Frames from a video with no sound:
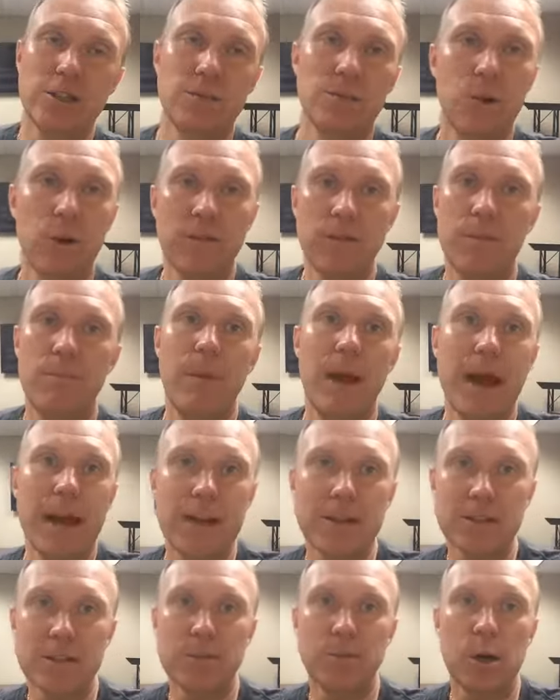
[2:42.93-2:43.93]
It's more of a
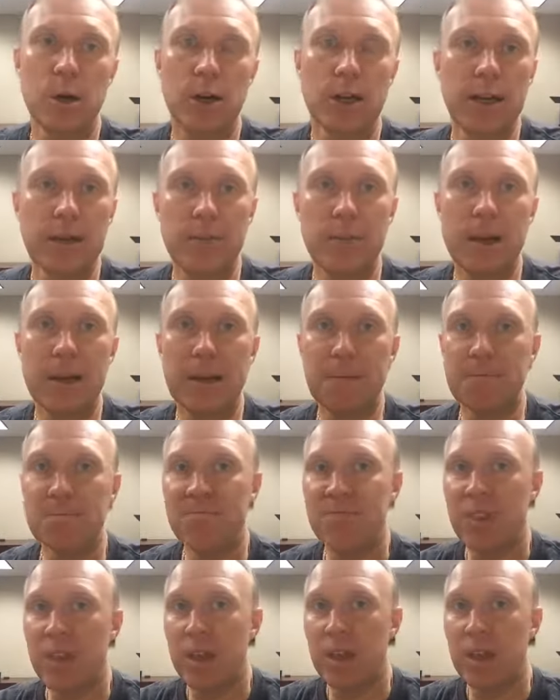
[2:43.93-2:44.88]
buyer's market, meaning